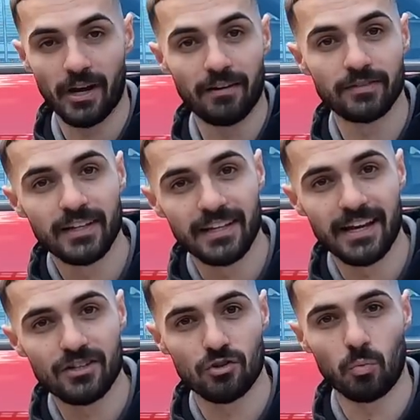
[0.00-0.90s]
have the
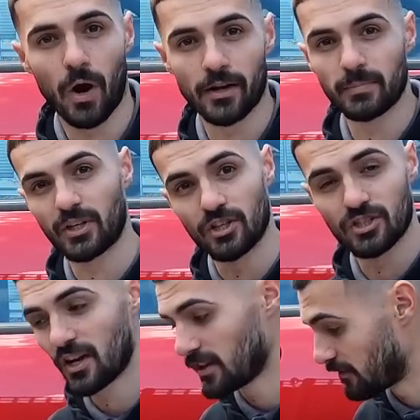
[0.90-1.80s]
extra one
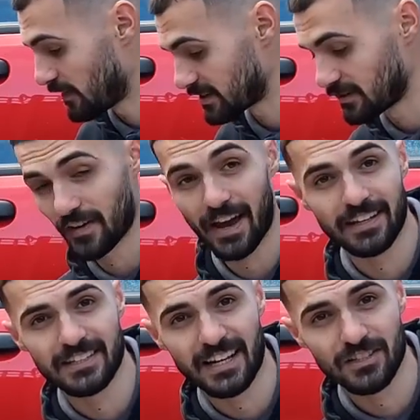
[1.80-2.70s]
because the Fiesta
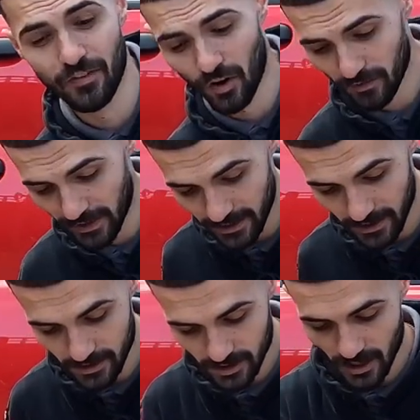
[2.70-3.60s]
van takes 5
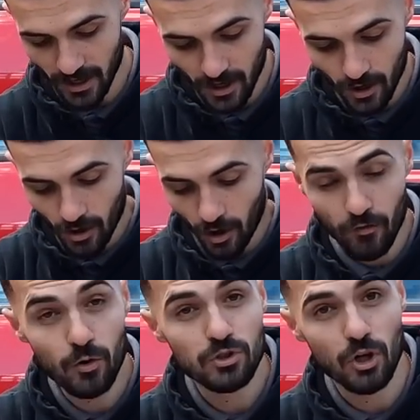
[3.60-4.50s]
litres. I've
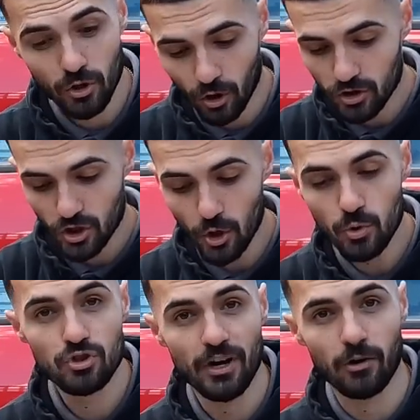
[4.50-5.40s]
also got
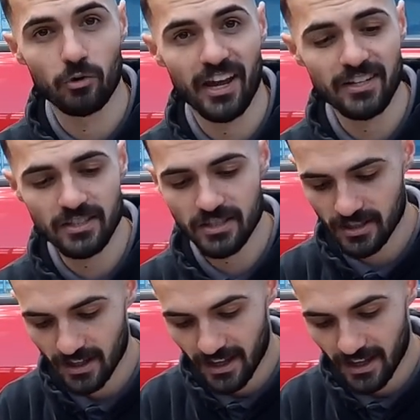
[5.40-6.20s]
2 track rod ends,